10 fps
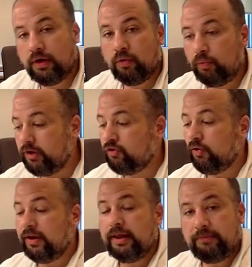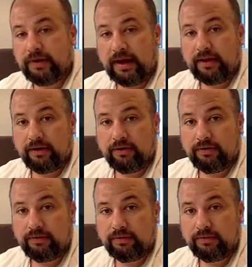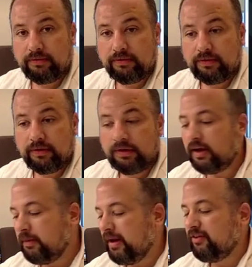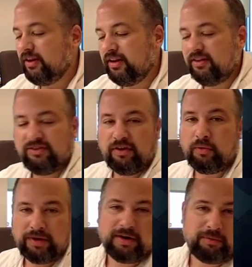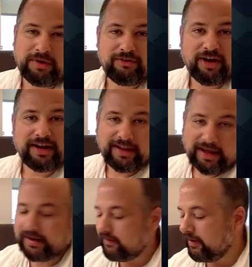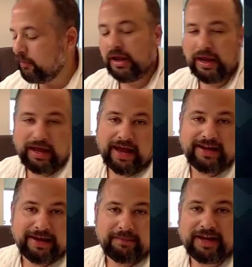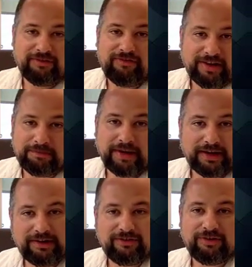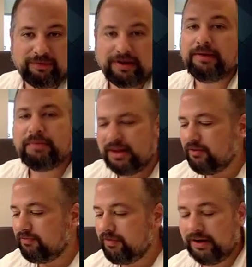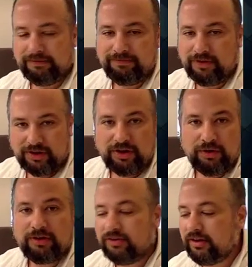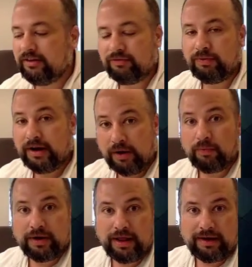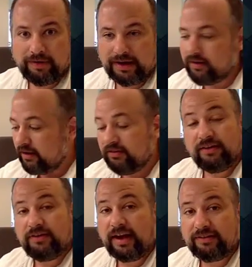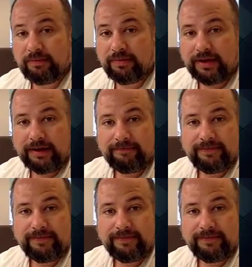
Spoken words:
We join them together. Imagine that this is all written on one giant line. I can't make it fit and make it easy to read. But you could see this written on one line, right? It's the exact same thing.